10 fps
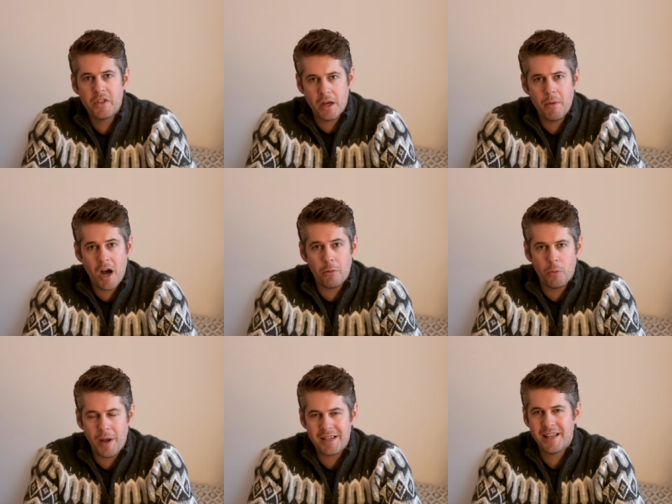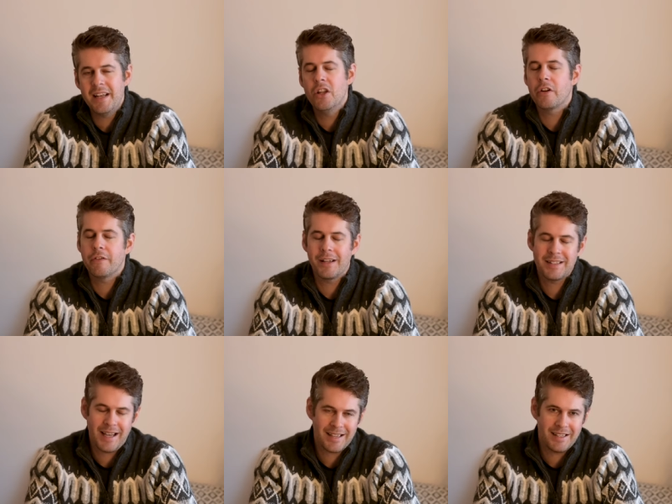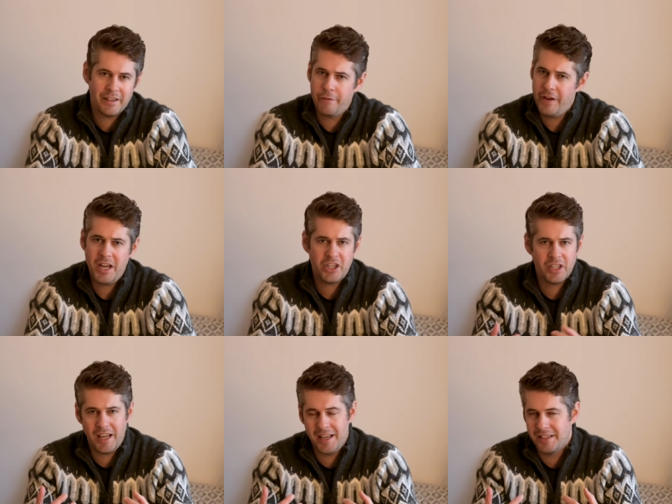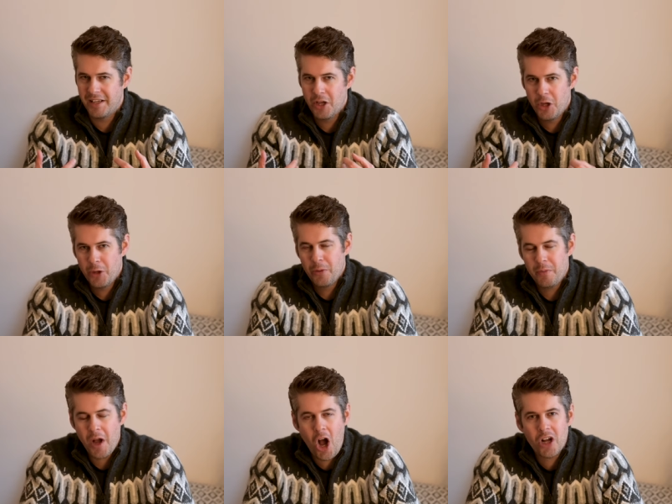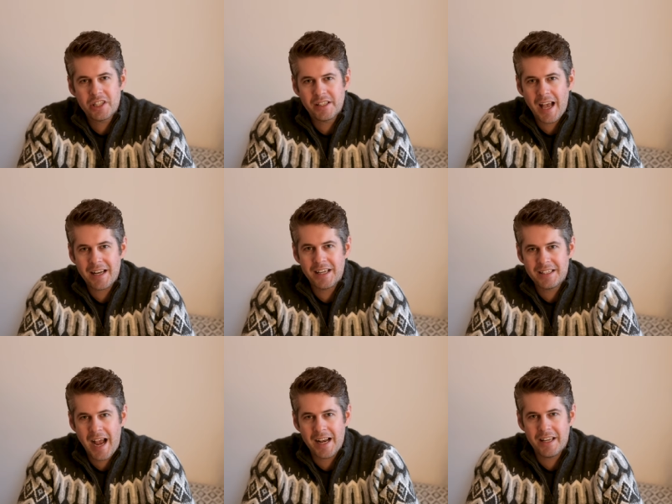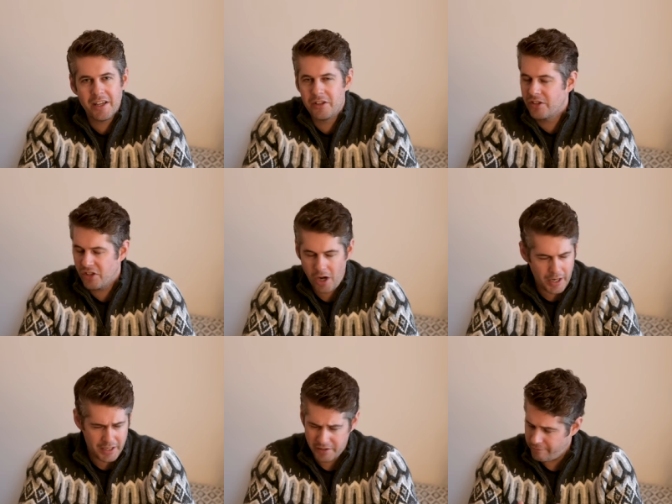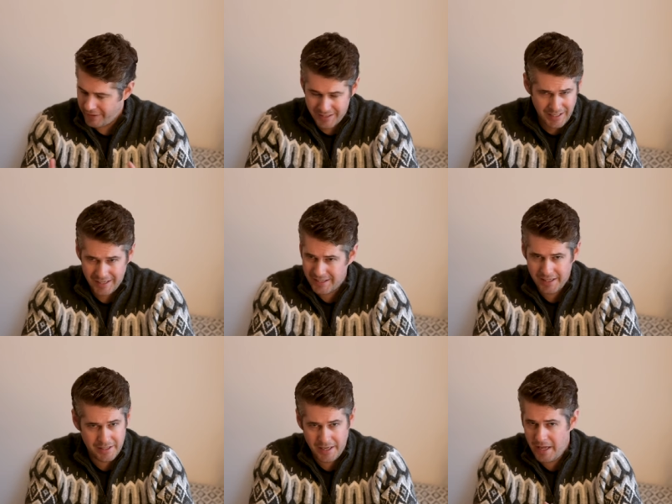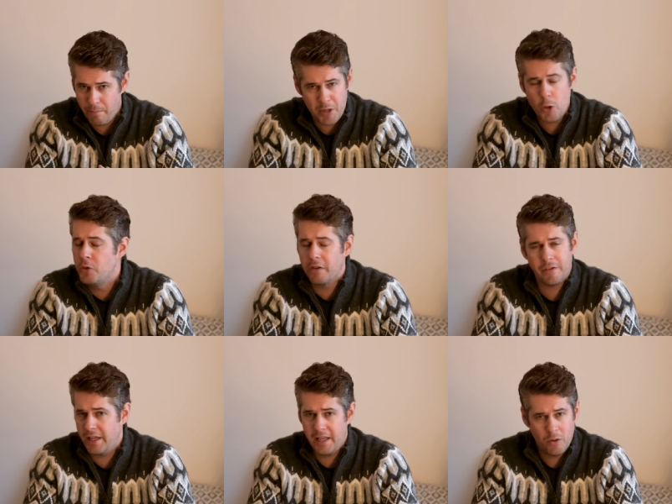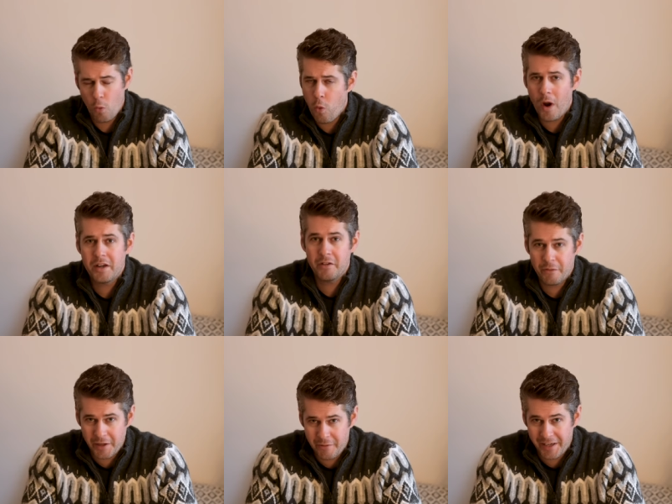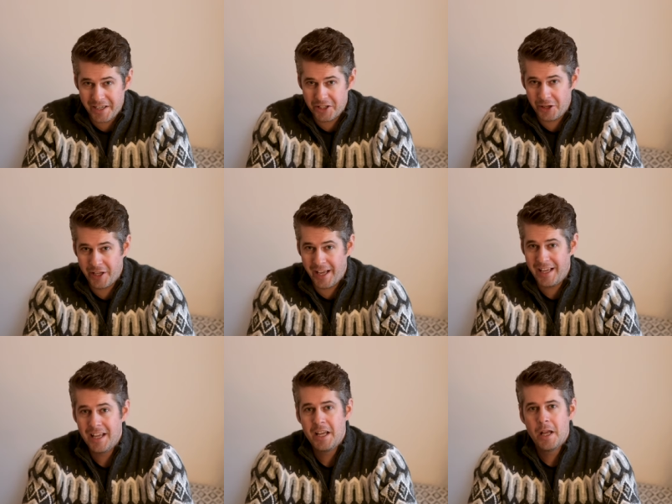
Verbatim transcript: with a marble base. They look fantastic. The finish is artisan, Italian, stylish, fantastically, beautifully, wonderfully finished, okay?